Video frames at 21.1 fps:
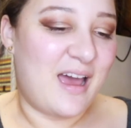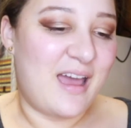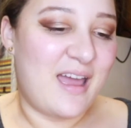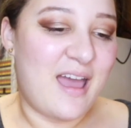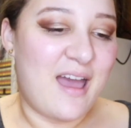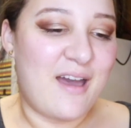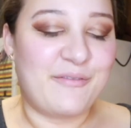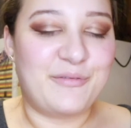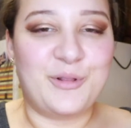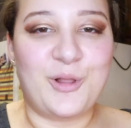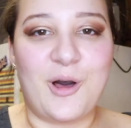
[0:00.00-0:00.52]
I
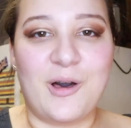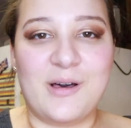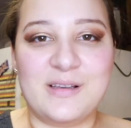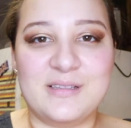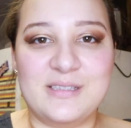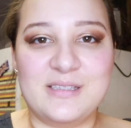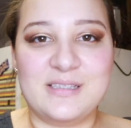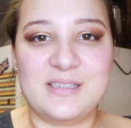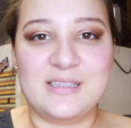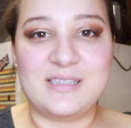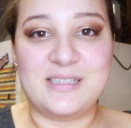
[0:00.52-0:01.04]
have
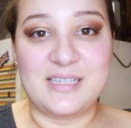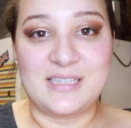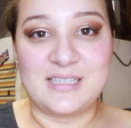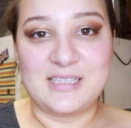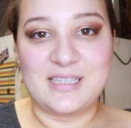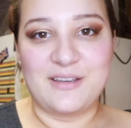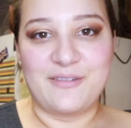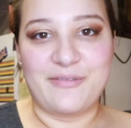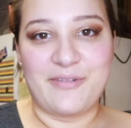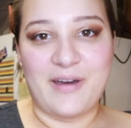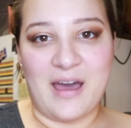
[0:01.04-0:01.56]
lost
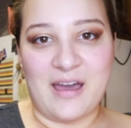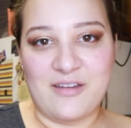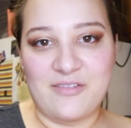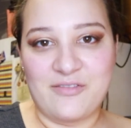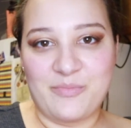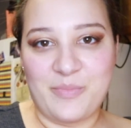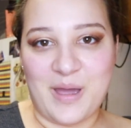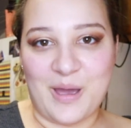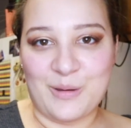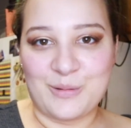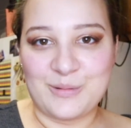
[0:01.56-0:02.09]

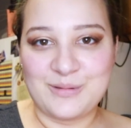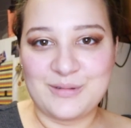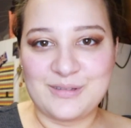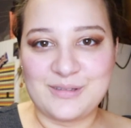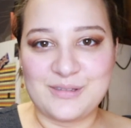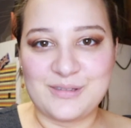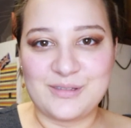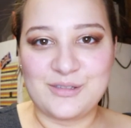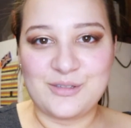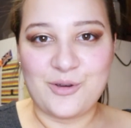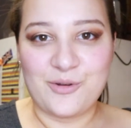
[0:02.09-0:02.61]
65
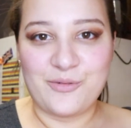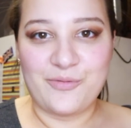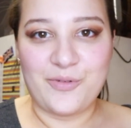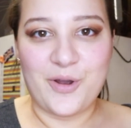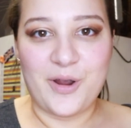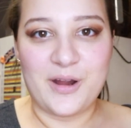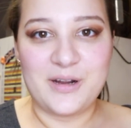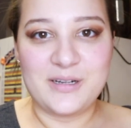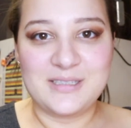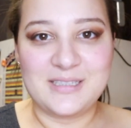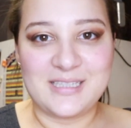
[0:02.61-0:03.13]
pounds so
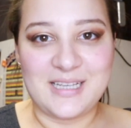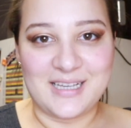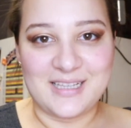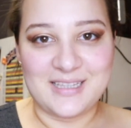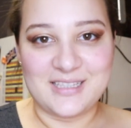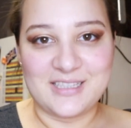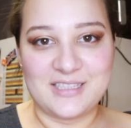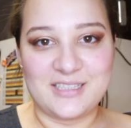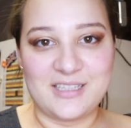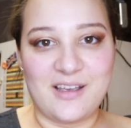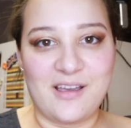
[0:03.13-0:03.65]
far
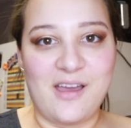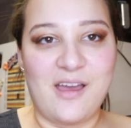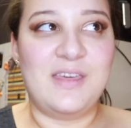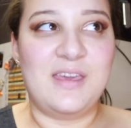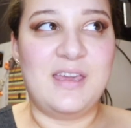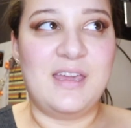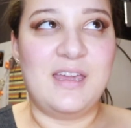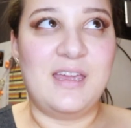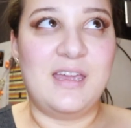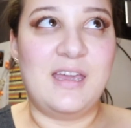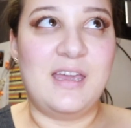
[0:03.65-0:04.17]
since
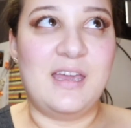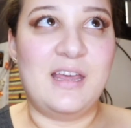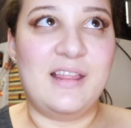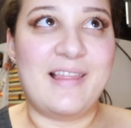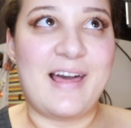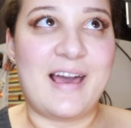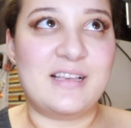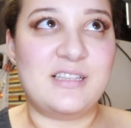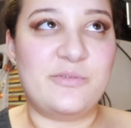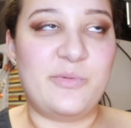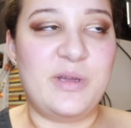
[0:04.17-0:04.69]
the
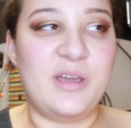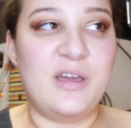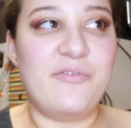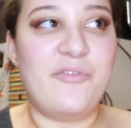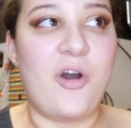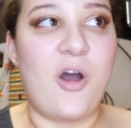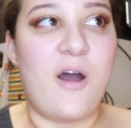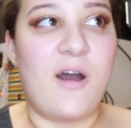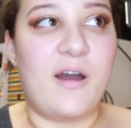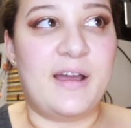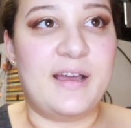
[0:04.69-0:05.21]
last week of
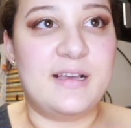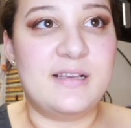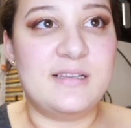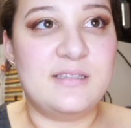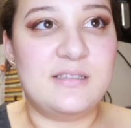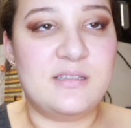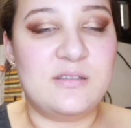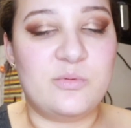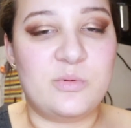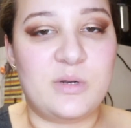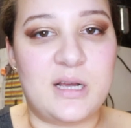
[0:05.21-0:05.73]

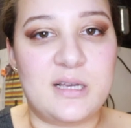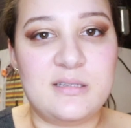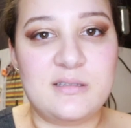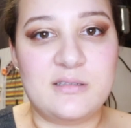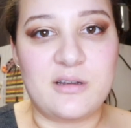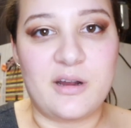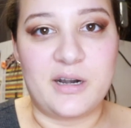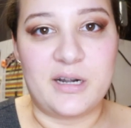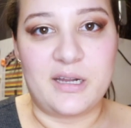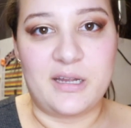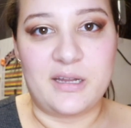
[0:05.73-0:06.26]
August is when I
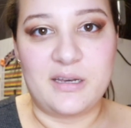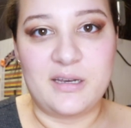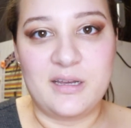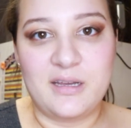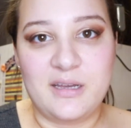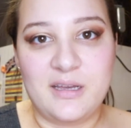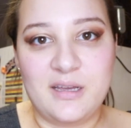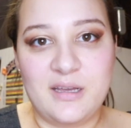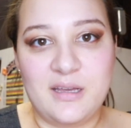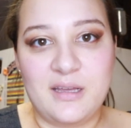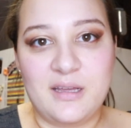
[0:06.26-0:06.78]
started
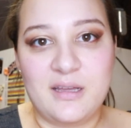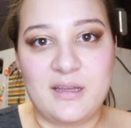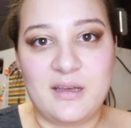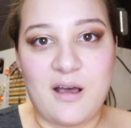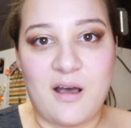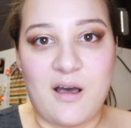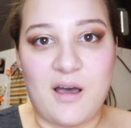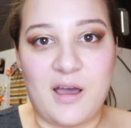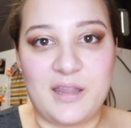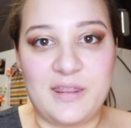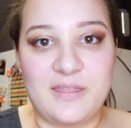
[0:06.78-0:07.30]

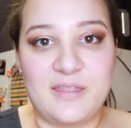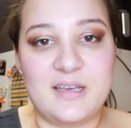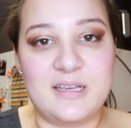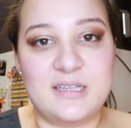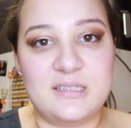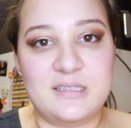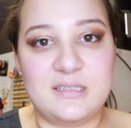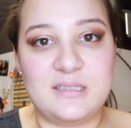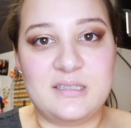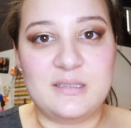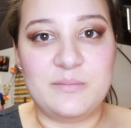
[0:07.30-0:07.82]
on
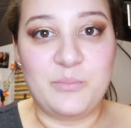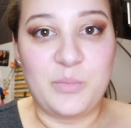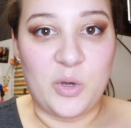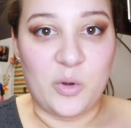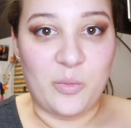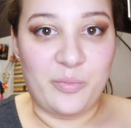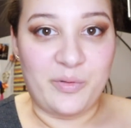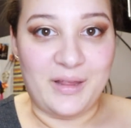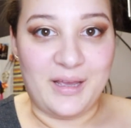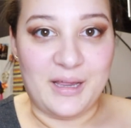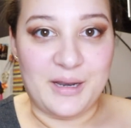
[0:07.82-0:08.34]
this meal
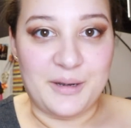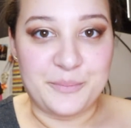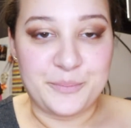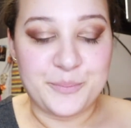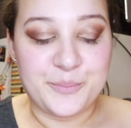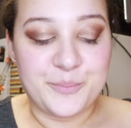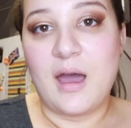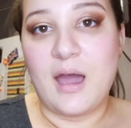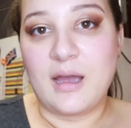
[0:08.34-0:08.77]
plan.